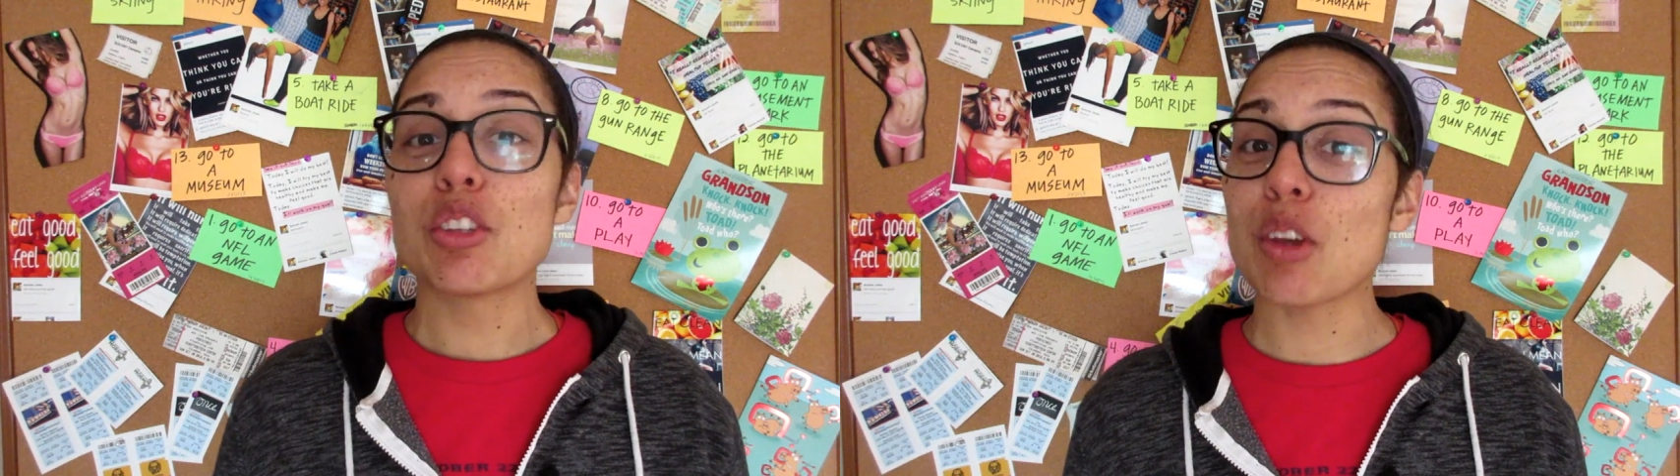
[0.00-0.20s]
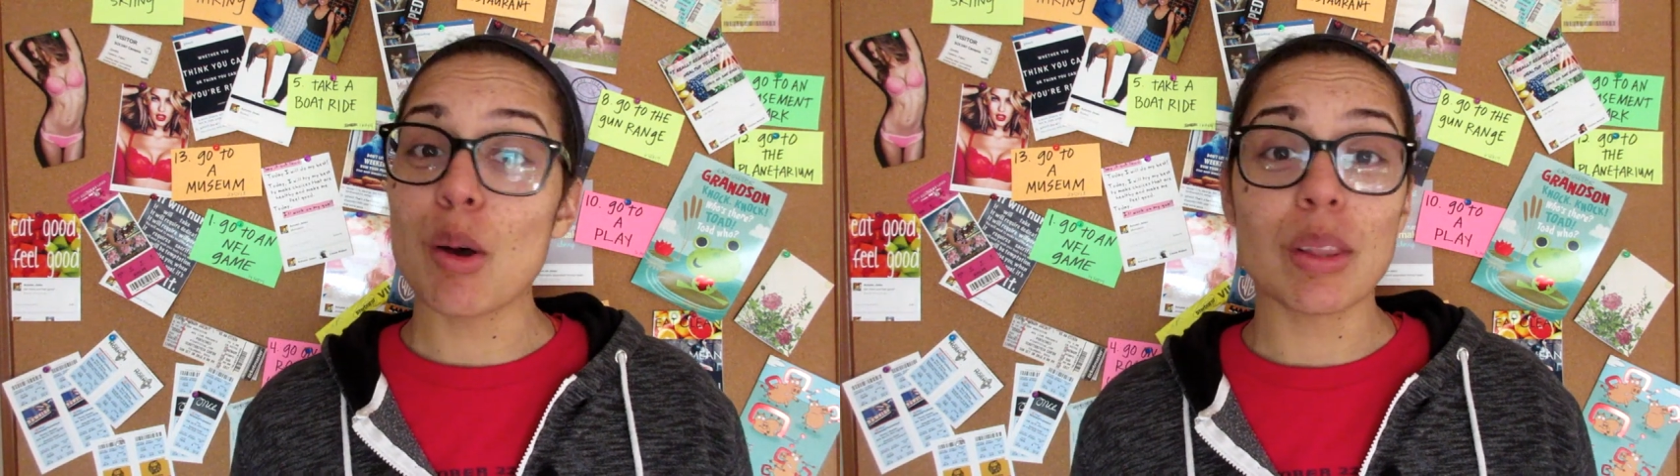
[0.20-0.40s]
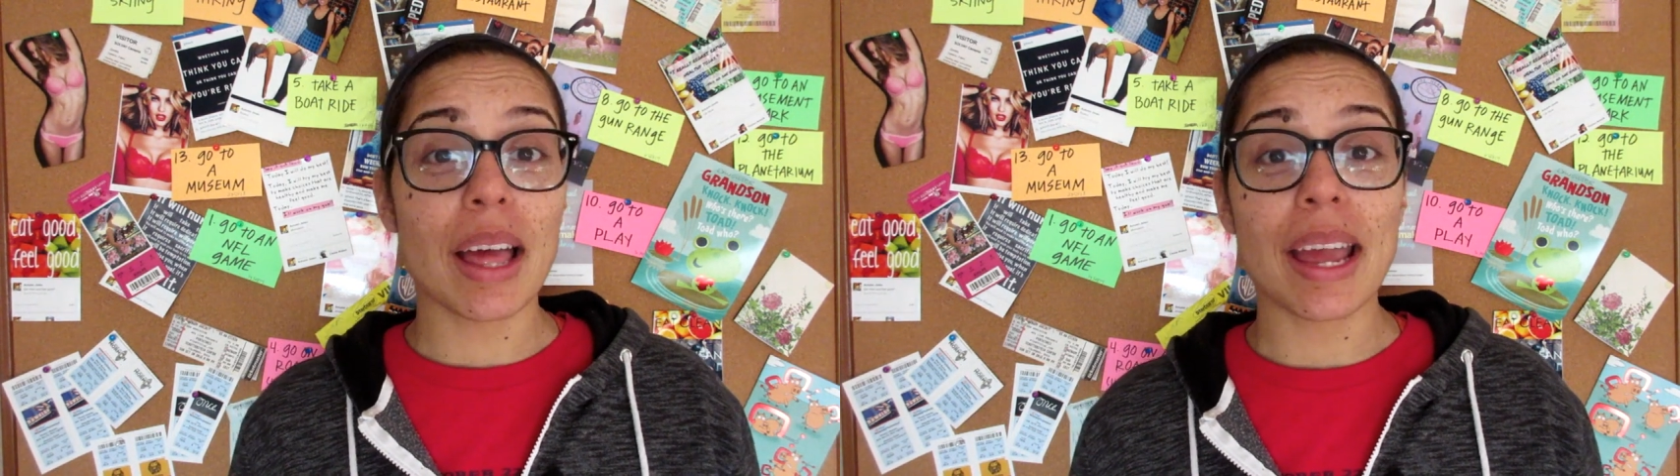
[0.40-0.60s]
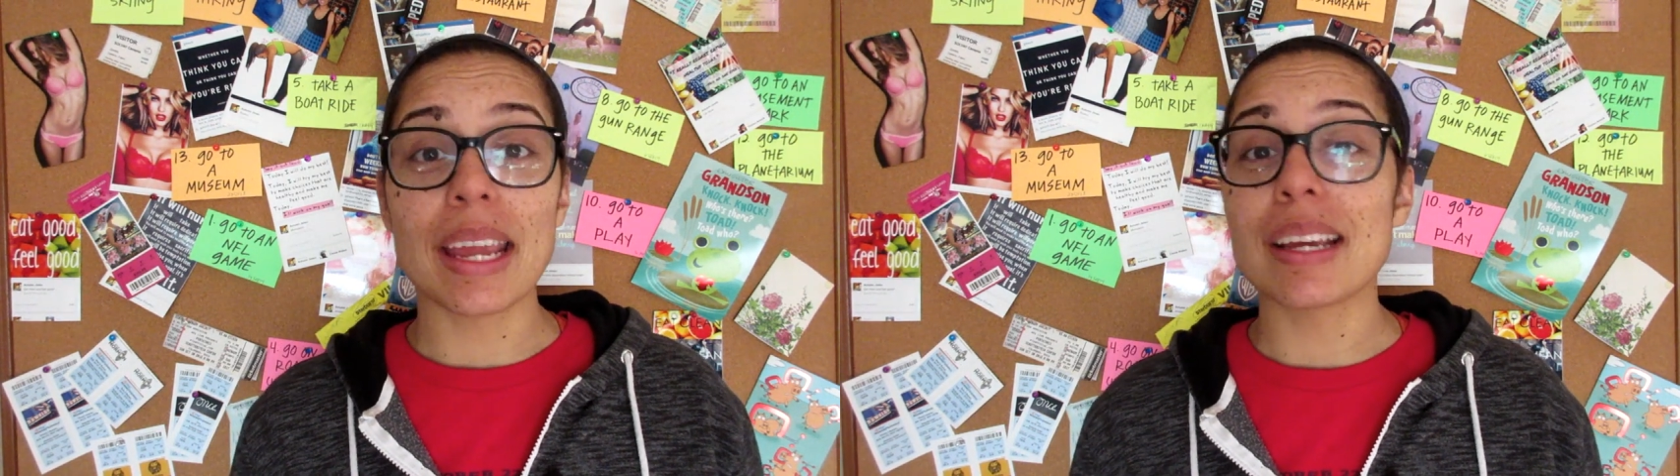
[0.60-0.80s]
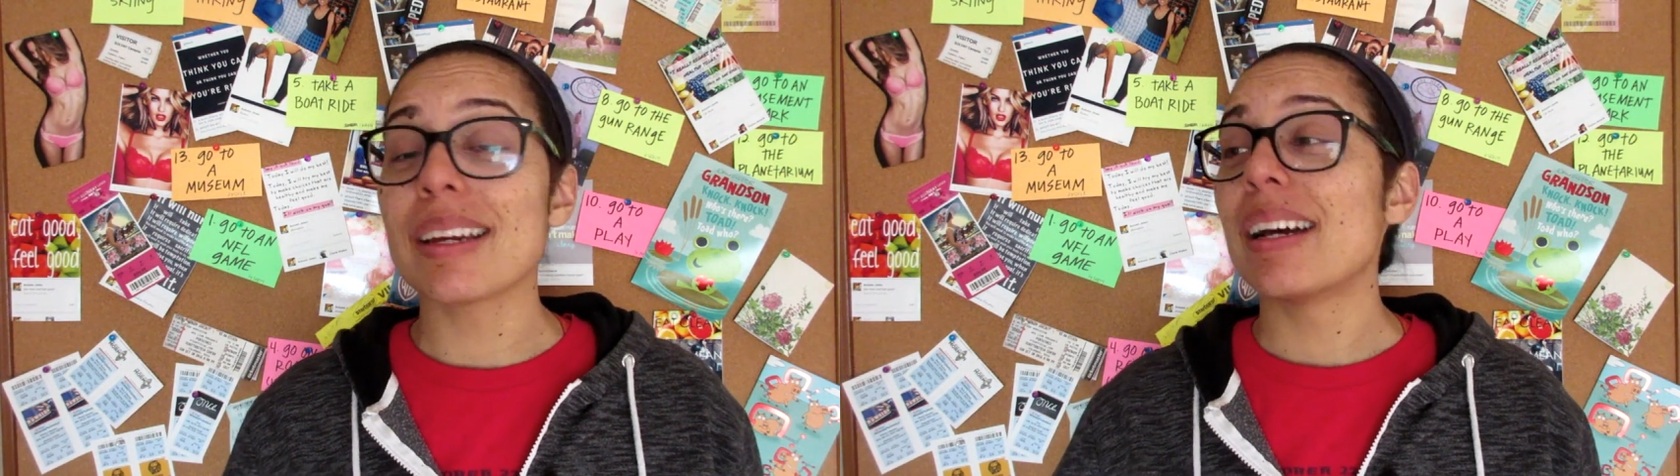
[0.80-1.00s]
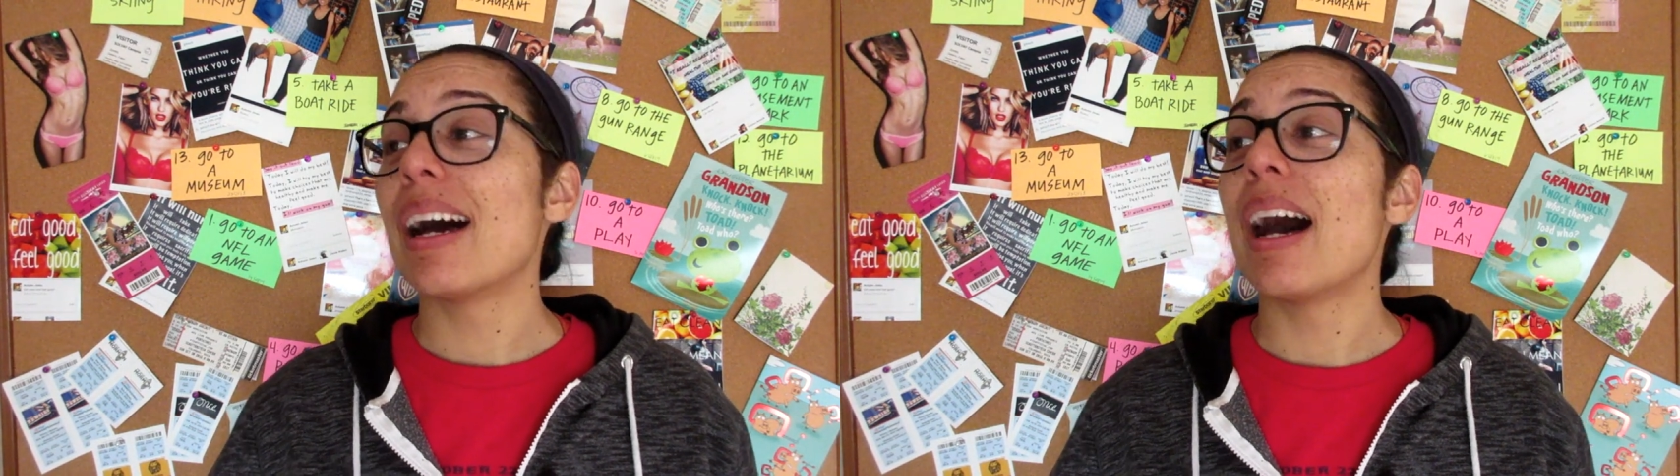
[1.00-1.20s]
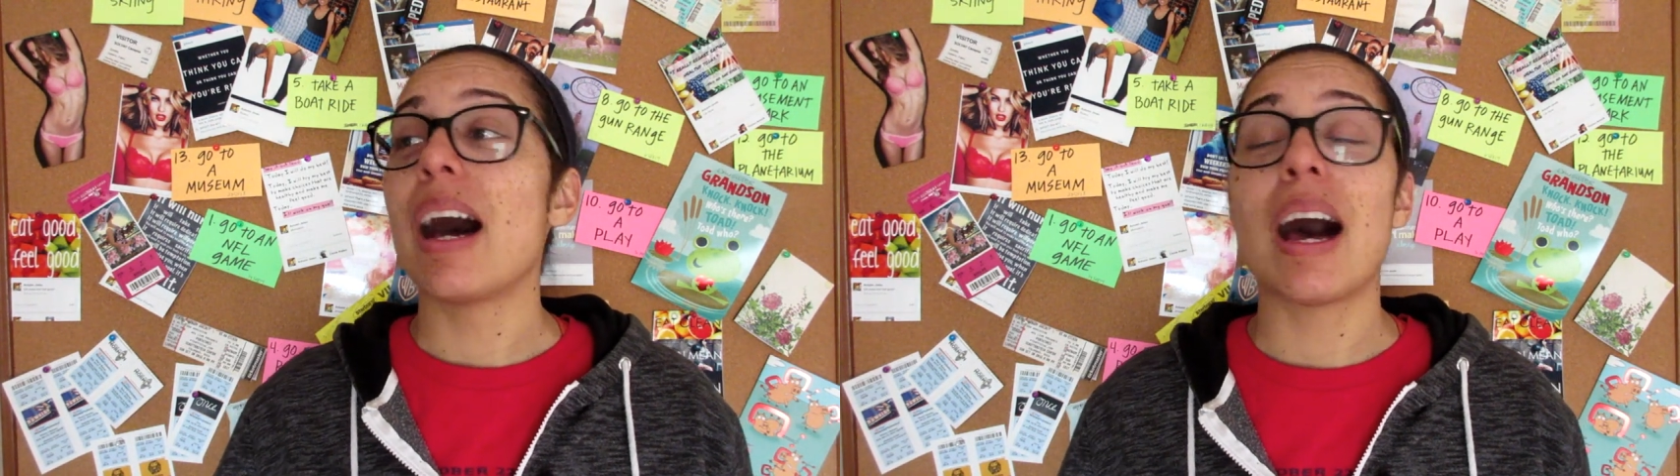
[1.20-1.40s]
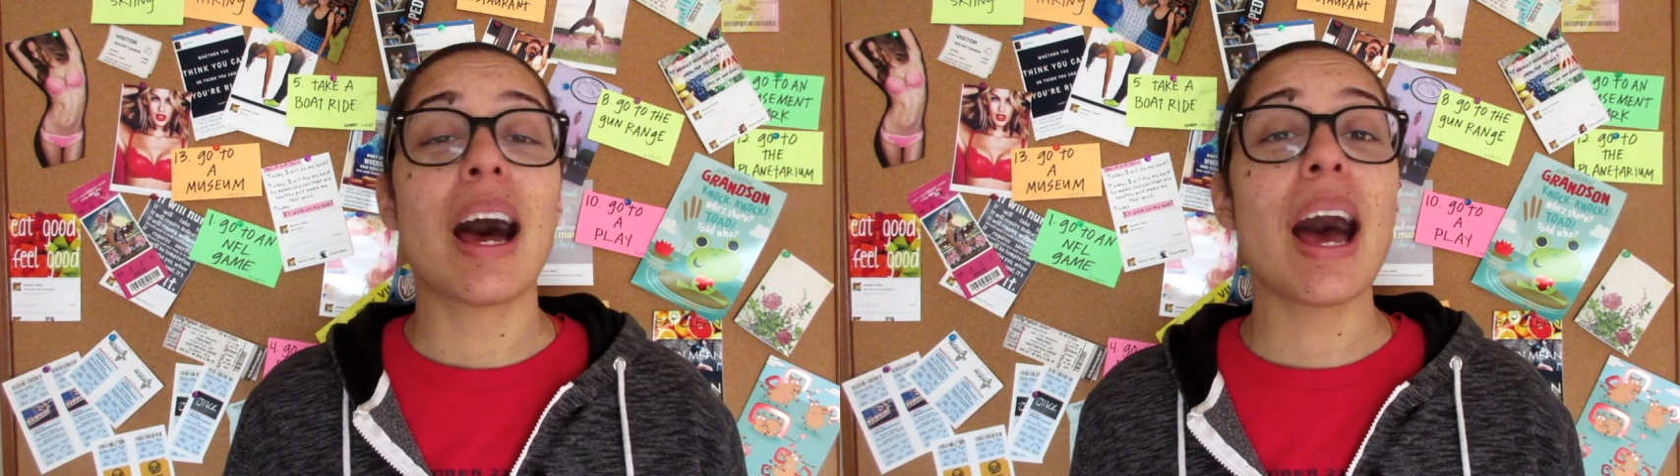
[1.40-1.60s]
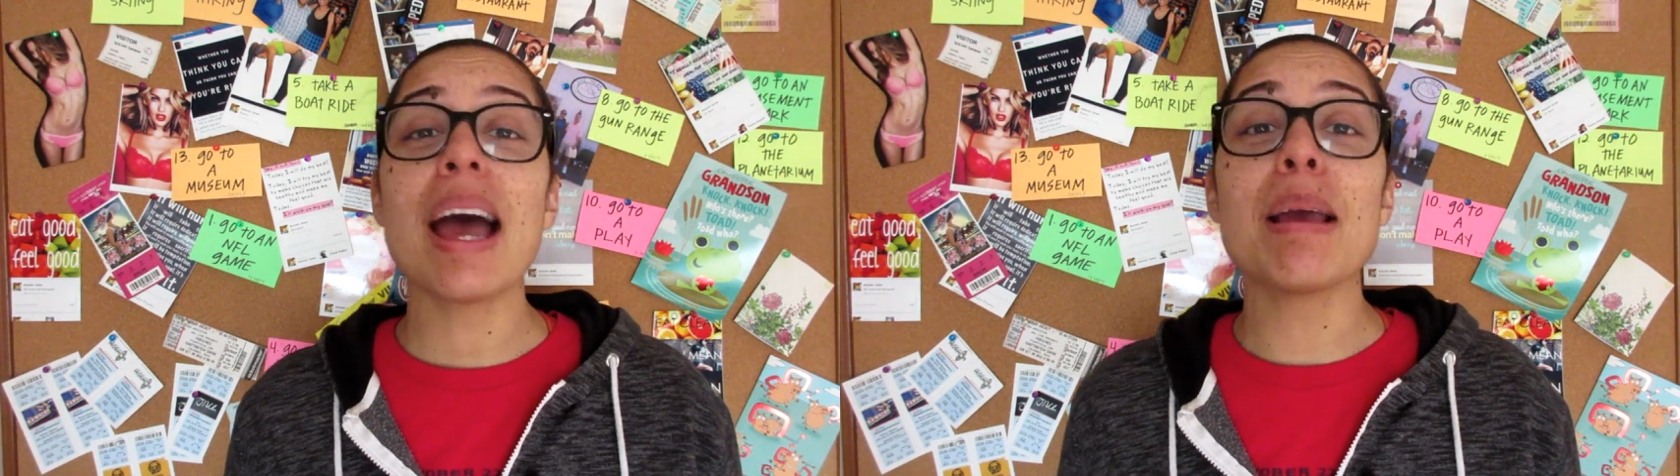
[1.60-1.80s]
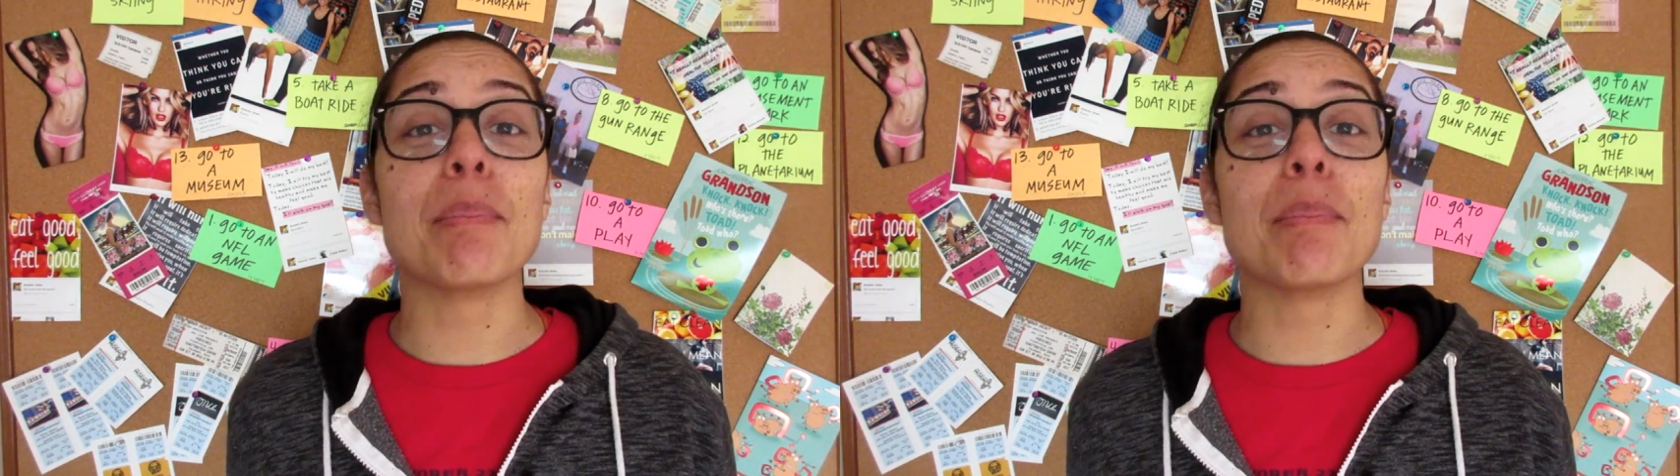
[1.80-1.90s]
So like, I